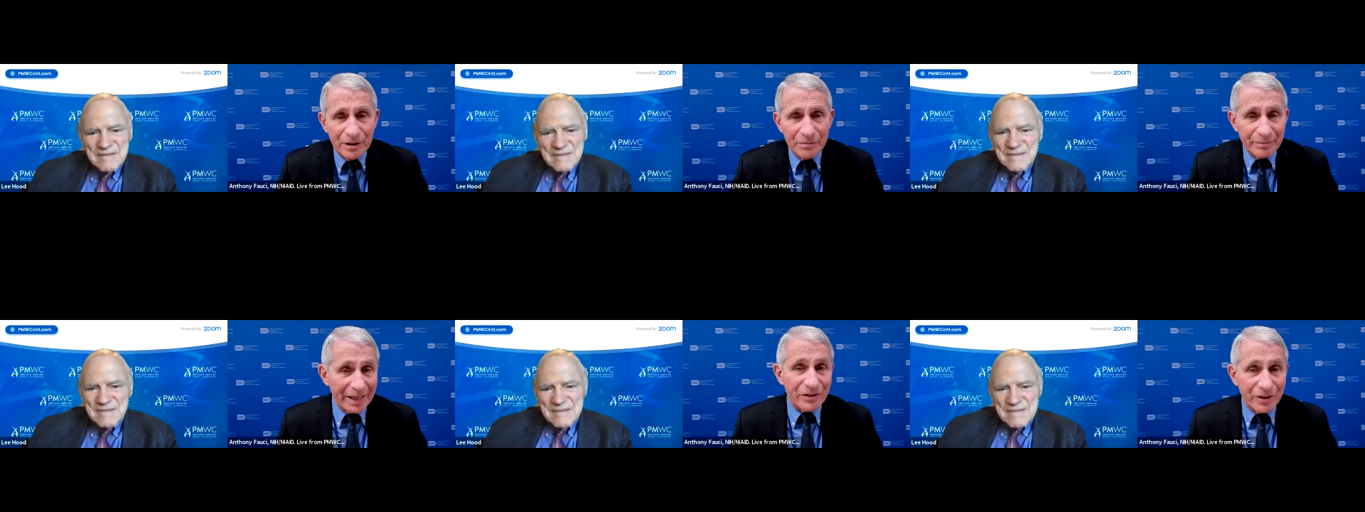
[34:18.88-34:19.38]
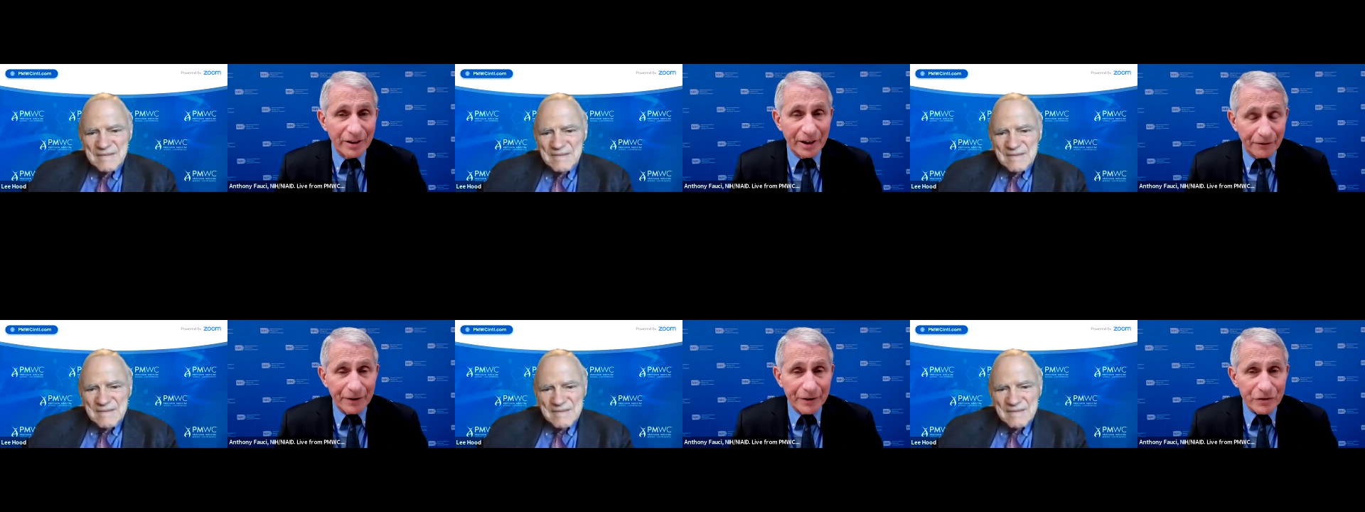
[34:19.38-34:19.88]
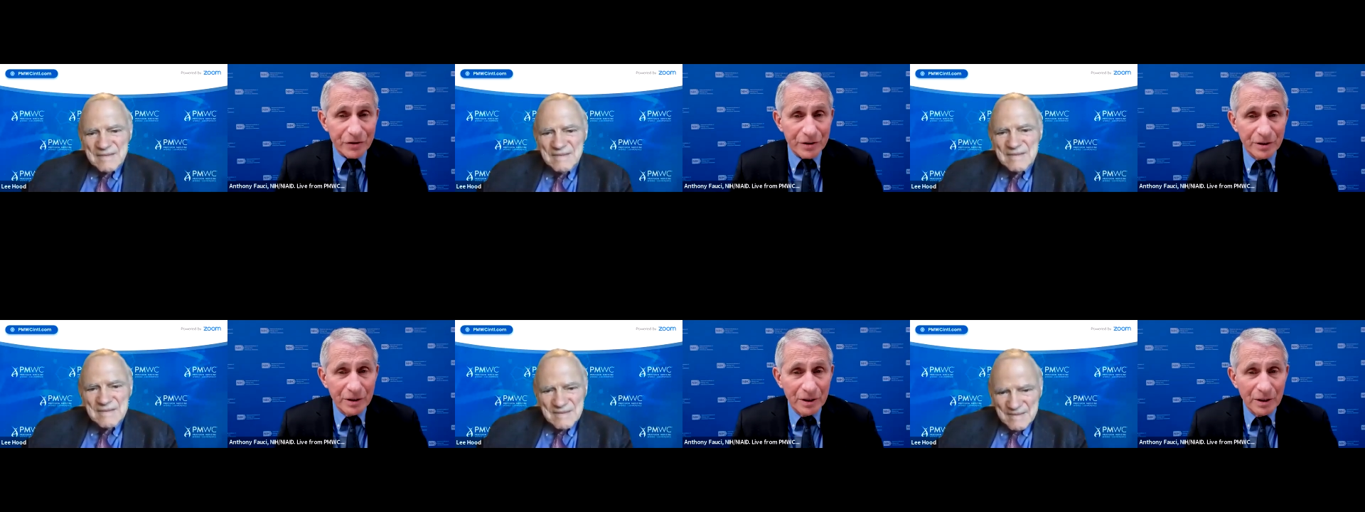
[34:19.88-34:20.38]
Speaker 1: makes a difference
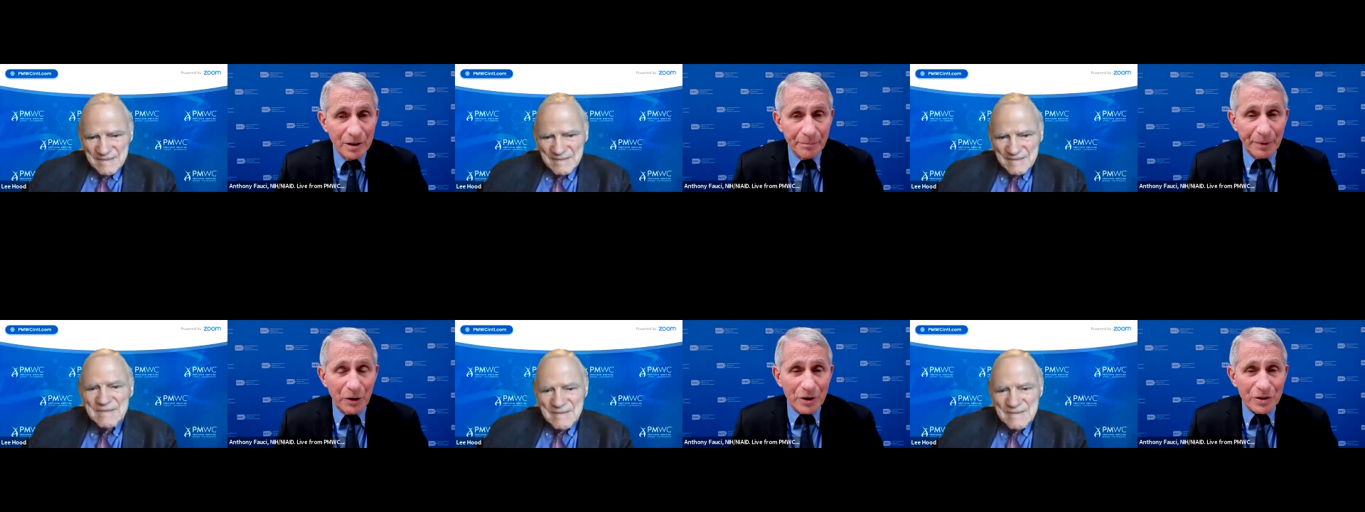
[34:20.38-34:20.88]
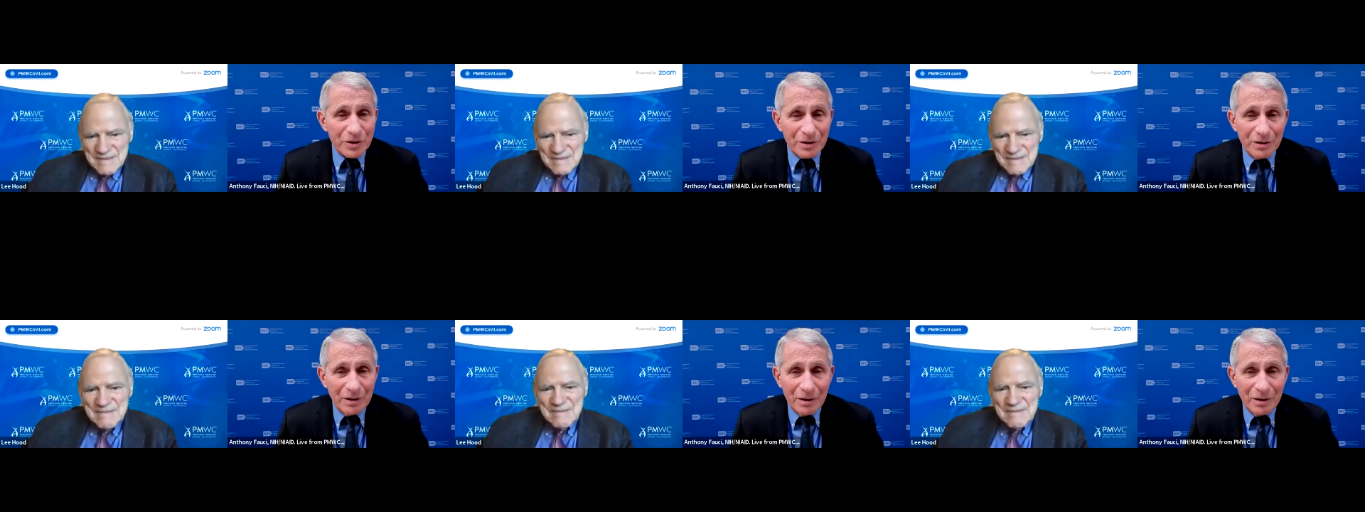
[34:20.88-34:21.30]
because